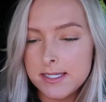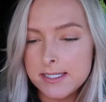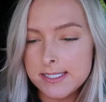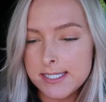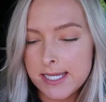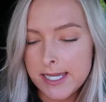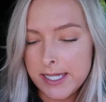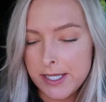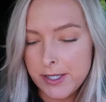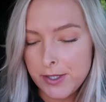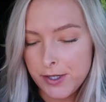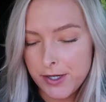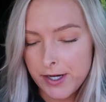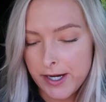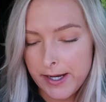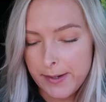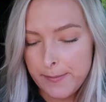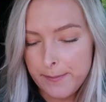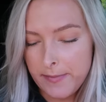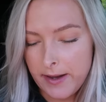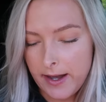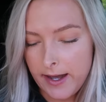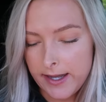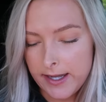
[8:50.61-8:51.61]
Taylor
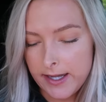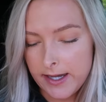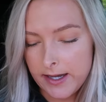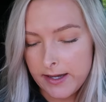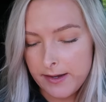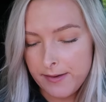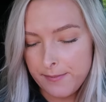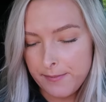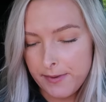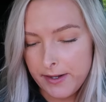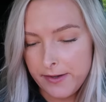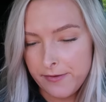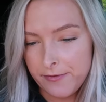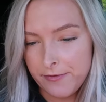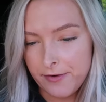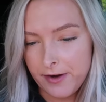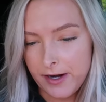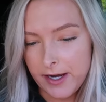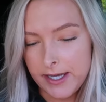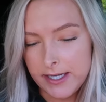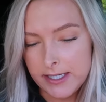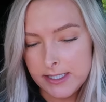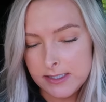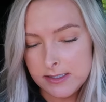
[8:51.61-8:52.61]
and Maya, my
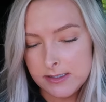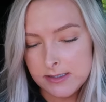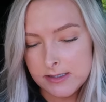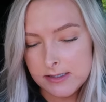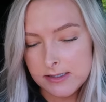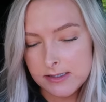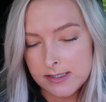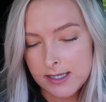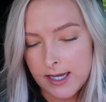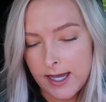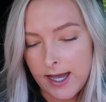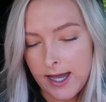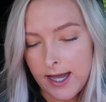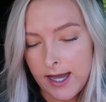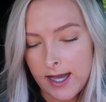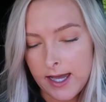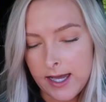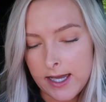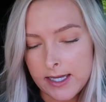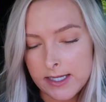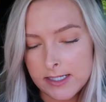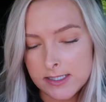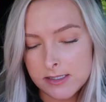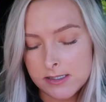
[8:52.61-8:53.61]
friends,
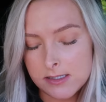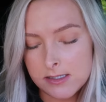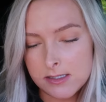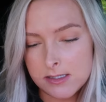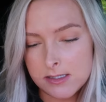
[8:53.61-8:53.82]
at